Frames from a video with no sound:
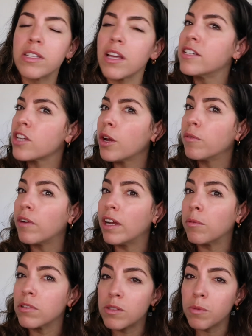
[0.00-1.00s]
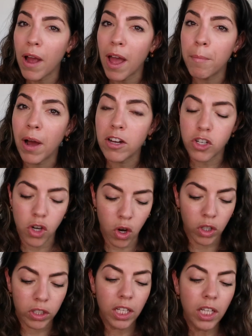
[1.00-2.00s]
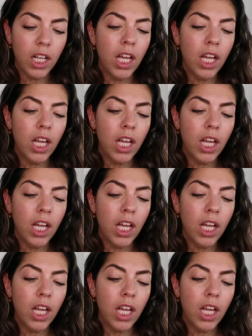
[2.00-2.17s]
so I don't really want to wear much on.